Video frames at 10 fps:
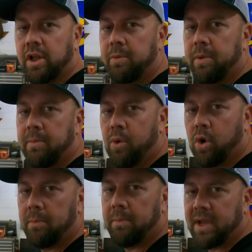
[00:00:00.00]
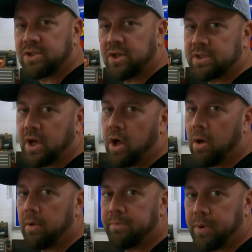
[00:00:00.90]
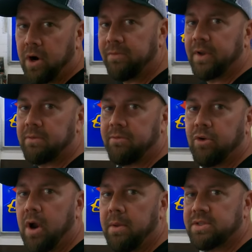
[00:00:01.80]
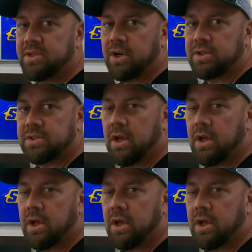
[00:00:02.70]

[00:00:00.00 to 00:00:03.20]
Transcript: a little bit more, make sure it's all perfect before I start